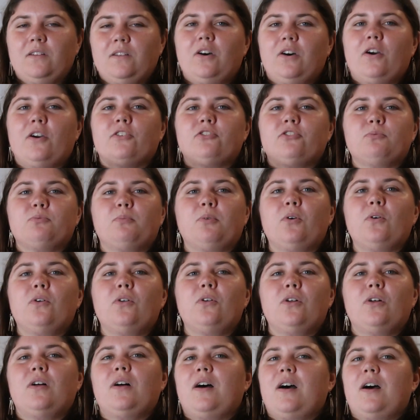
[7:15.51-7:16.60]
a large
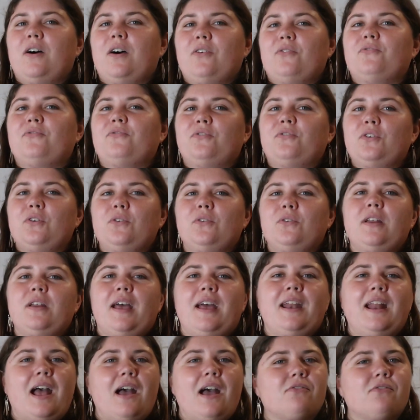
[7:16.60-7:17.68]
bowl of food,
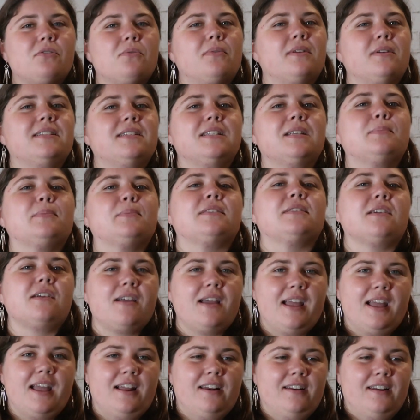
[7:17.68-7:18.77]
and everyone dips their
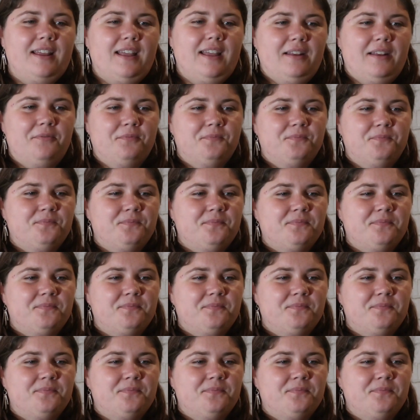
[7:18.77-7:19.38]
hand in.